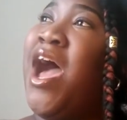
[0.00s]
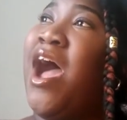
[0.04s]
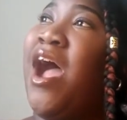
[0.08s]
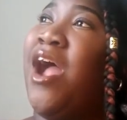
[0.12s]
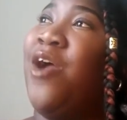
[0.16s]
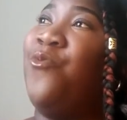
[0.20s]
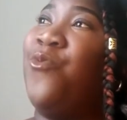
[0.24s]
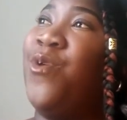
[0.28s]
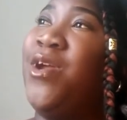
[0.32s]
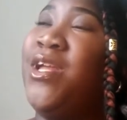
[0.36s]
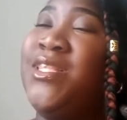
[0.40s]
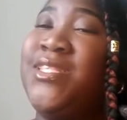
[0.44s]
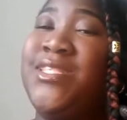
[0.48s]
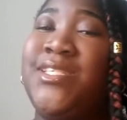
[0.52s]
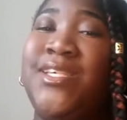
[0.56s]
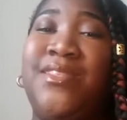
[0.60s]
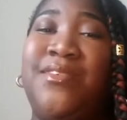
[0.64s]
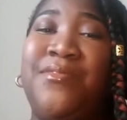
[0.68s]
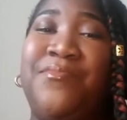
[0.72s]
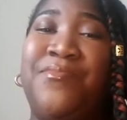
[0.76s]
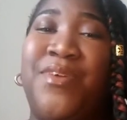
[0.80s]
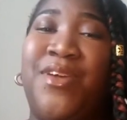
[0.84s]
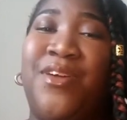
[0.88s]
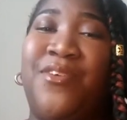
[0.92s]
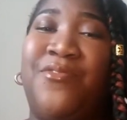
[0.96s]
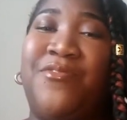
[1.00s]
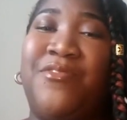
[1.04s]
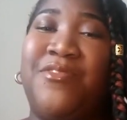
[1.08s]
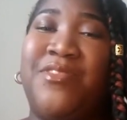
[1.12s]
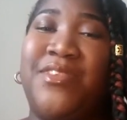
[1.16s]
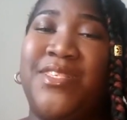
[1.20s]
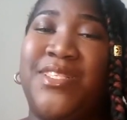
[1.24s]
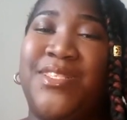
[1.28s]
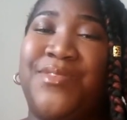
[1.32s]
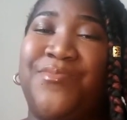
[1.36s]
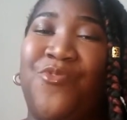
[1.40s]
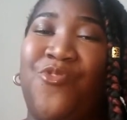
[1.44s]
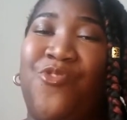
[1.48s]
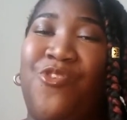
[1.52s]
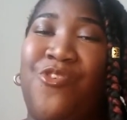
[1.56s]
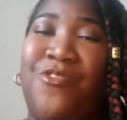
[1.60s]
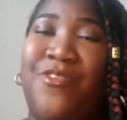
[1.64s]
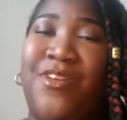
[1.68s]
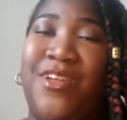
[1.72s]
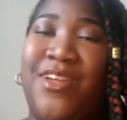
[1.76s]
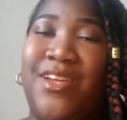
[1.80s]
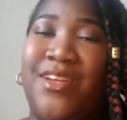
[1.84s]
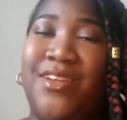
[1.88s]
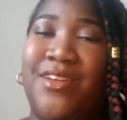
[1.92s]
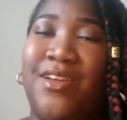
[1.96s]
I went into the mirror this
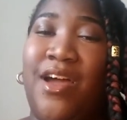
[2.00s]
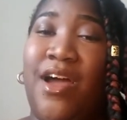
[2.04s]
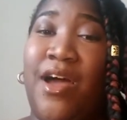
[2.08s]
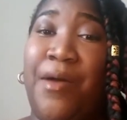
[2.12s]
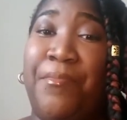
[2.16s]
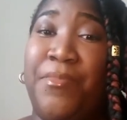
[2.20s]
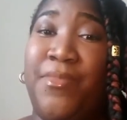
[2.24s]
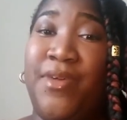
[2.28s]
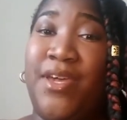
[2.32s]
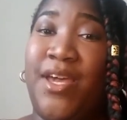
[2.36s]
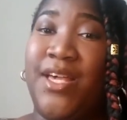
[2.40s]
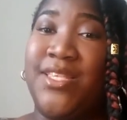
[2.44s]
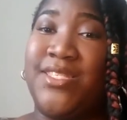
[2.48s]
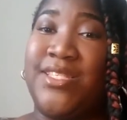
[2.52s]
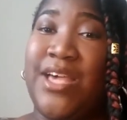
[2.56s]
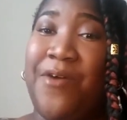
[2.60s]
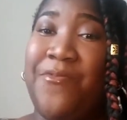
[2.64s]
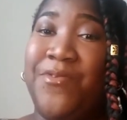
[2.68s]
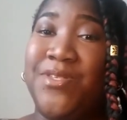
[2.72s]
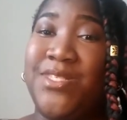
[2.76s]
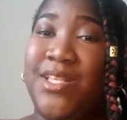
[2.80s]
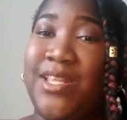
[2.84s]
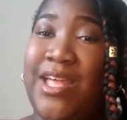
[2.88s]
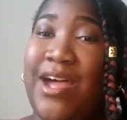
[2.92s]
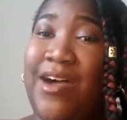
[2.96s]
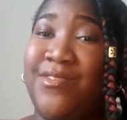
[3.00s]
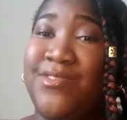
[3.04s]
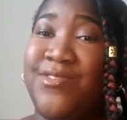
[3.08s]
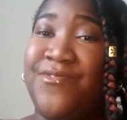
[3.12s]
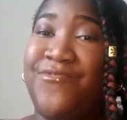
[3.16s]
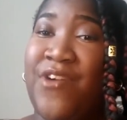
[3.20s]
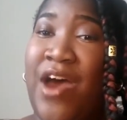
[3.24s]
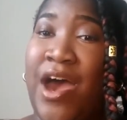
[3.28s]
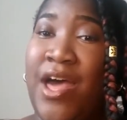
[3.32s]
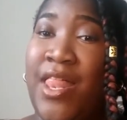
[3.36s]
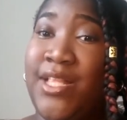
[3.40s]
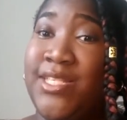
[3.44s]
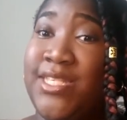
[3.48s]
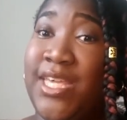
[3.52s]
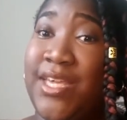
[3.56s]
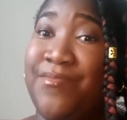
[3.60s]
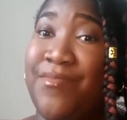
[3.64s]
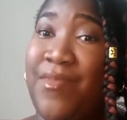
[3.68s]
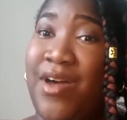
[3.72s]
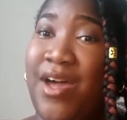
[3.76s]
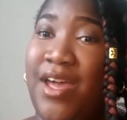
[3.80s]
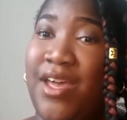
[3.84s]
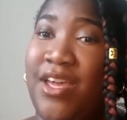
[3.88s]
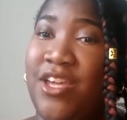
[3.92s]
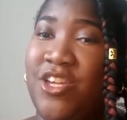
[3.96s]
morning because I was allowed to finally take
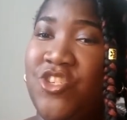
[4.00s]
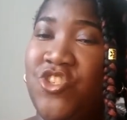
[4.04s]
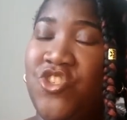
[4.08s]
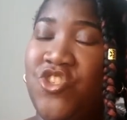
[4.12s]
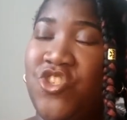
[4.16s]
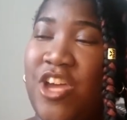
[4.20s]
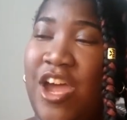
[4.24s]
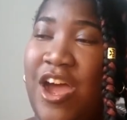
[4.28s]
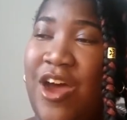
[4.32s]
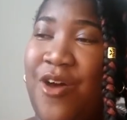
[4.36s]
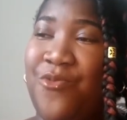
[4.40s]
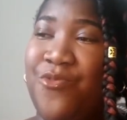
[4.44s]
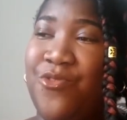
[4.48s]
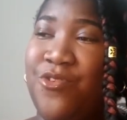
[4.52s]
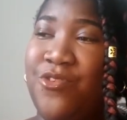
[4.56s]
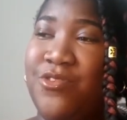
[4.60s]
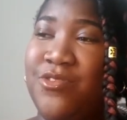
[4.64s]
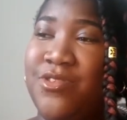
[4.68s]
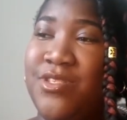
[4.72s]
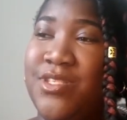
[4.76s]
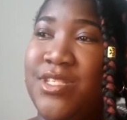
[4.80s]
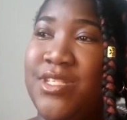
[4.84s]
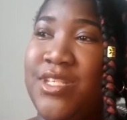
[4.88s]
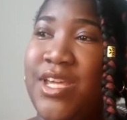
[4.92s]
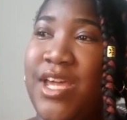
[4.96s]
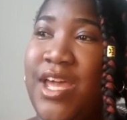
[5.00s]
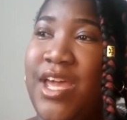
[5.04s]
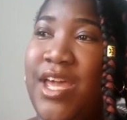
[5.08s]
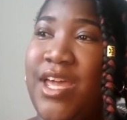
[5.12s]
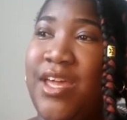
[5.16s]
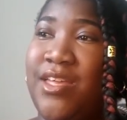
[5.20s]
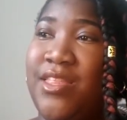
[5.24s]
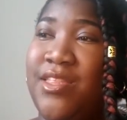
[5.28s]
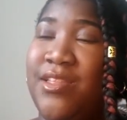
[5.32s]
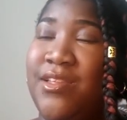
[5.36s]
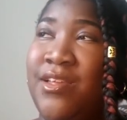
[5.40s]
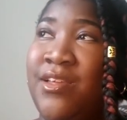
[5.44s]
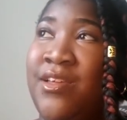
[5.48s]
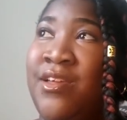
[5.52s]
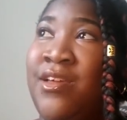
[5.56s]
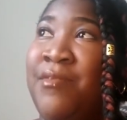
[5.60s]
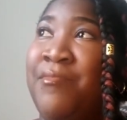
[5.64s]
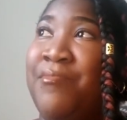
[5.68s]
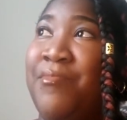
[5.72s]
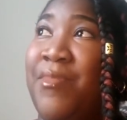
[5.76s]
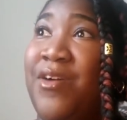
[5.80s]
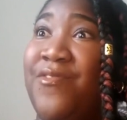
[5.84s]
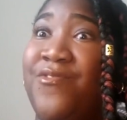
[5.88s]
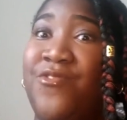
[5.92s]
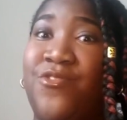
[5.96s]
my shower today.
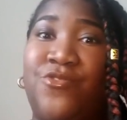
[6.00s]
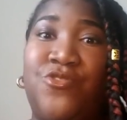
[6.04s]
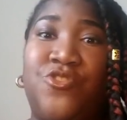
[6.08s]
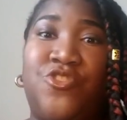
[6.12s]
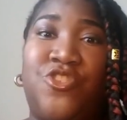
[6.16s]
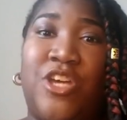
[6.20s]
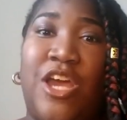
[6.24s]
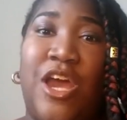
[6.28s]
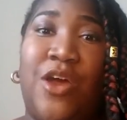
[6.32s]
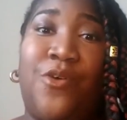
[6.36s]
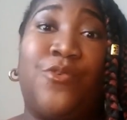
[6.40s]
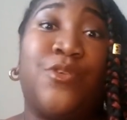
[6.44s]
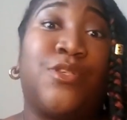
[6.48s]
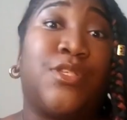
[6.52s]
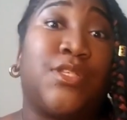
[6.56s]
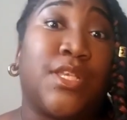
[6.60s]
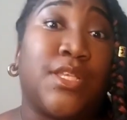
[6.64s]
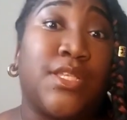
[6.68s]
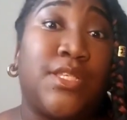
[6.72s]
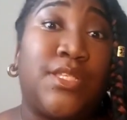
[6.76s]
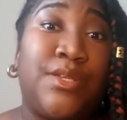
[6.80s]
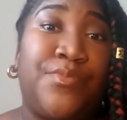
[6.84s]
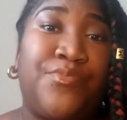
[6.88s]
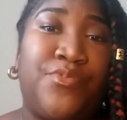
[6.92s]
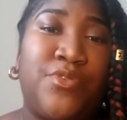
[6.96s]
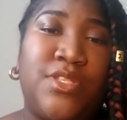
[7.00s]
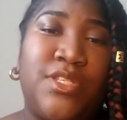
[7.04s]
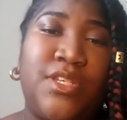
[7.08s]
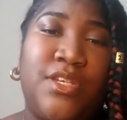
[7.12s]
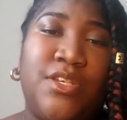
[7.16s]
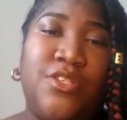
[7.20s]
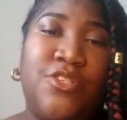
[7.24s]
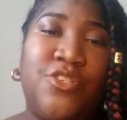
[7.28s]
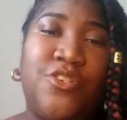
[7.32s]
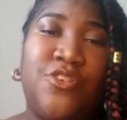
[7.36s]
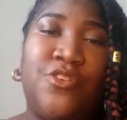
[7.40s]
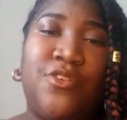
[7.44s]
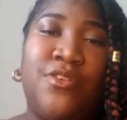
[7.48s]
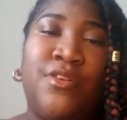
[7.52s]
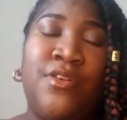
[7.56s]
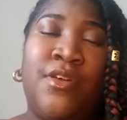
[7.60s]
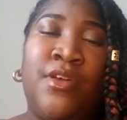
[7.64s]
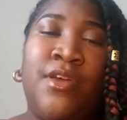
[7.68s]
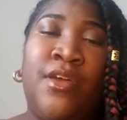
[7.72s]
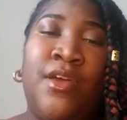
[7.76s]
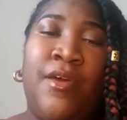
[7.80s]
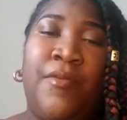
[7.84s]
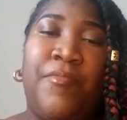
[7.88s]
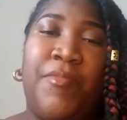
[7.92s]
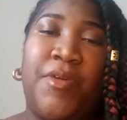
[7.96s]
My first shower since the procedure,
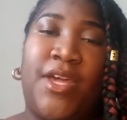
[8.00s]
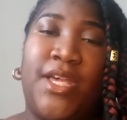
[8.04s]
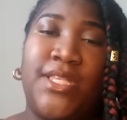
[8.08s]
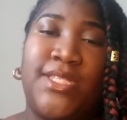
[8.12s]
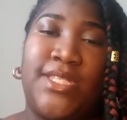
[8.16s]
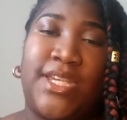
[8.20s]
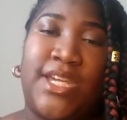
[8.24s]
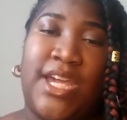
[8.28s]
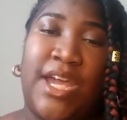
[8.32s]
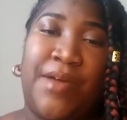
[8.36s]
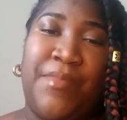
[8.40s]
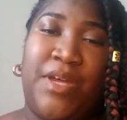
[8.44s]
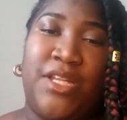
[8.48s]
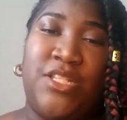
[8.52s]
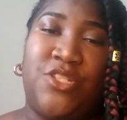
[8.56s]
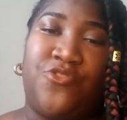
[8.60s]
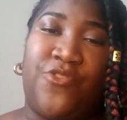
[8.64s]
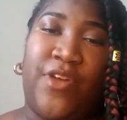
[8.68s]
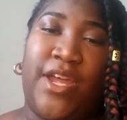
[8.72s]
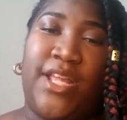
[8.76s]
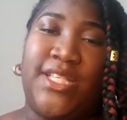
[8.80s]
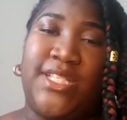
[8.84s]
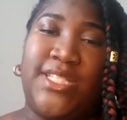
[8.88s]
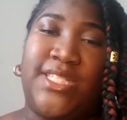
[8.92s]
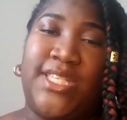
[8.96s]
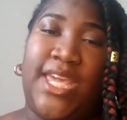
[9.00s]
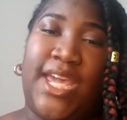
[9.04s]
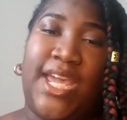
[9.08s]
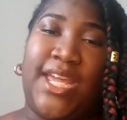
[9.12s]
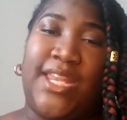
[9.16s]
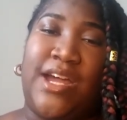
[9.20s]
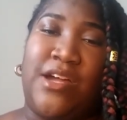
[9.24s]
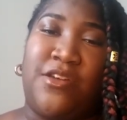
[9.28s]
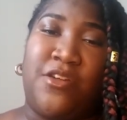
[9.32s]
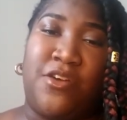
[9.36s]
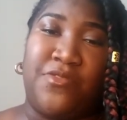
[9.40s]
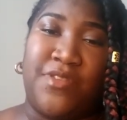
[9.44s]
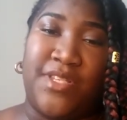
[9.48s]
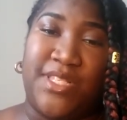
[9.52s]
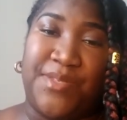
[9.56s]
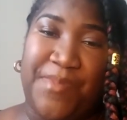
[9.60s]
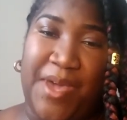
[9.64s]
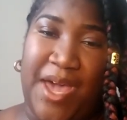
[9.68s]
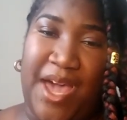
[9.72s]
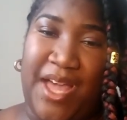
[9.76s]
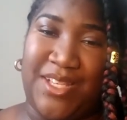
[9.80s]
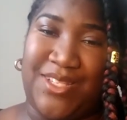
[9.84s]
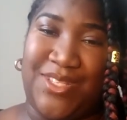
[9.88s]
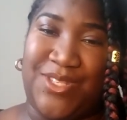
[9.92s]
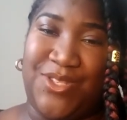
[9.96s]
because I got my drains taken out on this
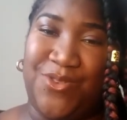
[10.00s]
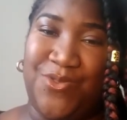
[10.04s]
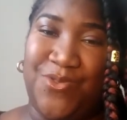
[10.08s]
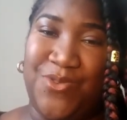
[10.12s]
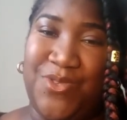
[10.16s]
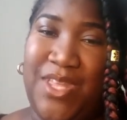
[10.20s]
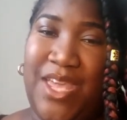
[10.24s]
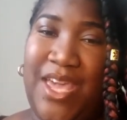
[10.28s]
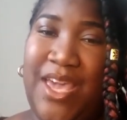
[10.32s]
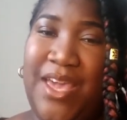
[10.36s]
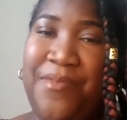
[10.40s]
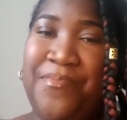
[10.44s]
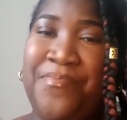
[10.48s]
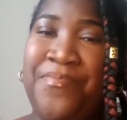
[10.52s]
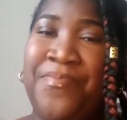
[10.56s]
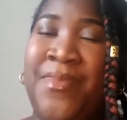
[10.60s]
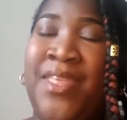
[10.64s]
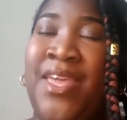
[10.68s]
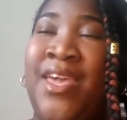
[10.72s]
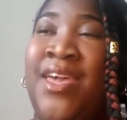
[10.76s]
past Tuesday.